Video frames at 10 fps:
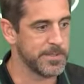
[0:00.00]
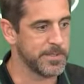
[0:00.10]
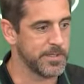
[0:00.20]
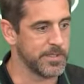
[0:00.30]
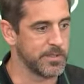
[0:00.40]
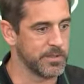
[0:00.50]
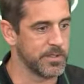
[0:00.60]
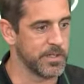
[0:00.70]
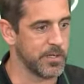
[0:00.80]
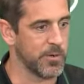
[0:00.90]
uh, in
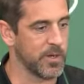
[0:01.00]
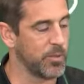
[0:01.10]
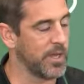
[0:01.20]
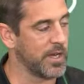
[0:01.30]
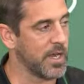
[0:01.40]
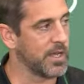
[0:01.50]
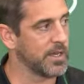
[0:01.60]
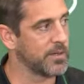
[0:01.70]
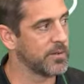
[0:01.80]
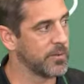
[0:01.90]
an incredibly
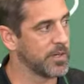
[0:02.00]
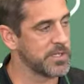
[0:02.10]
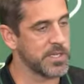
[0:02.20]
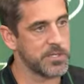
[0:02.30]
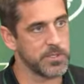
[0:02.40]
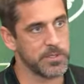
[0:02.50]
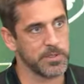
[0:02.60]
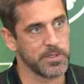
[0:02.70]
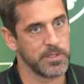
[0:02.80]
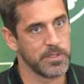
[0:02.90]
iconic organization,
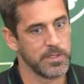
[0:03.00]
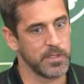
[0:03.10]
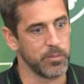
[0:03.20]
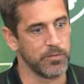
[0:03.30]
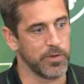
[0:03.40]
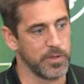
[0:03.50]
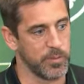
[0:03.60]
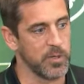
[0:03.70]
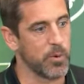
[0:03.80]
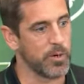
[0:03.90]
and it'd be fun to
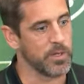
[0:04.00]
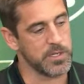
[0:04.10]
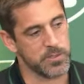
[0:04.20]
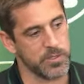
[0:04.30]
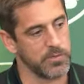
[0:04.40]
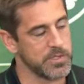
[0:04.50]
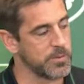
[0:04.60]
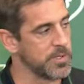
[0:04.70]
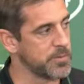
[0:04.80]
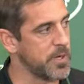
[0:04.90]
be a part of the history of
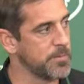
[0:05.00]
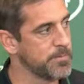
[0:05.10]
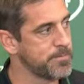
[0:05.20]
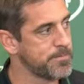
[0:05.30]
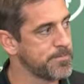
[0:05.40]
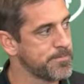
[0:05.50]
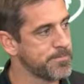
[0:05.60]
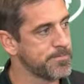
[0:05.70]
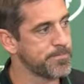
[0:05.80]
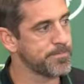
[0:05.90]
this one as well.
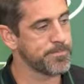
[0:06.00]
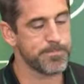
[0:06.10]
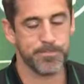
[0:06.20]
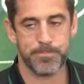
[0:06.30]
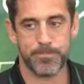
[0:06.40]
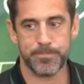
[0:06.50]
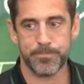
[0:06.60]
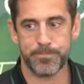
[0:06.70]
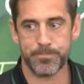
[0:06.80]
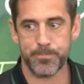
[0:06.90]
Thank you,
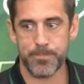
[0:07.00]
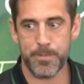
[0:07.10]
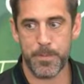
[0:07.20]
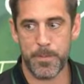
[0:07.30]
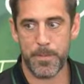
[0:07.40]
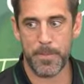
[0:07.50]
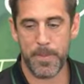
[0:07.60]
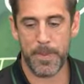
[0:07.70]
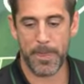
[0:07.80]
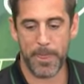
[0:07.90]
everybody. We will uh,
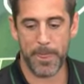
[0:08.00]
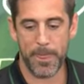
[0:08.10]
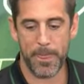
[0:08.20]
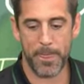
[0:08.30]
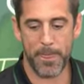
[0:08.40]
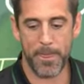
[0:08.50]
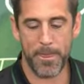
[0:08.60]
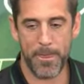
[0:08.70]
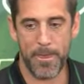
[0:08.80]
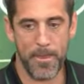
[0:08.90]
do the photo op right
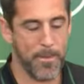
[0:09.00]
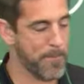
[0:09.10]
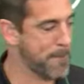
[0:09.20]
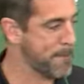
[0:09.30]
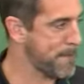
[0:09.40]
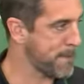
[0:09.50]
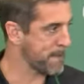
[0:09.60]
now and